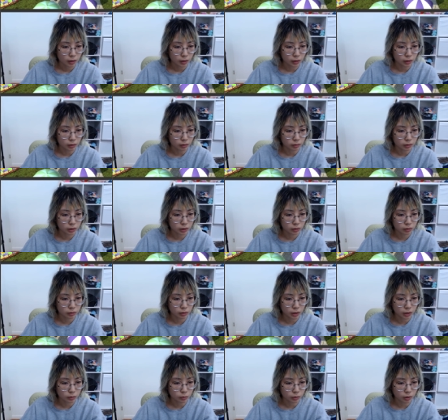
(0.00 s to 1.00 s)
And I will show you
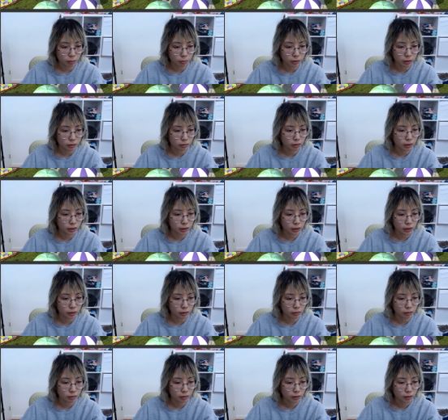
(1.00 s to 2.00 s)
guys what I mean right
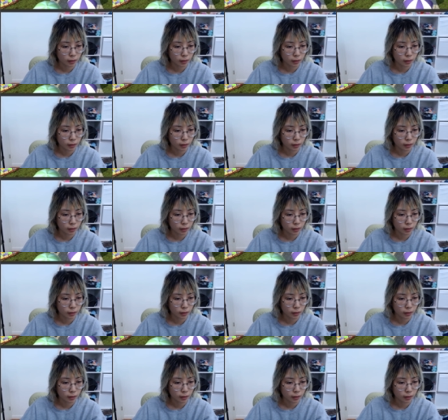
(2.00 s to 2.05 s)
now.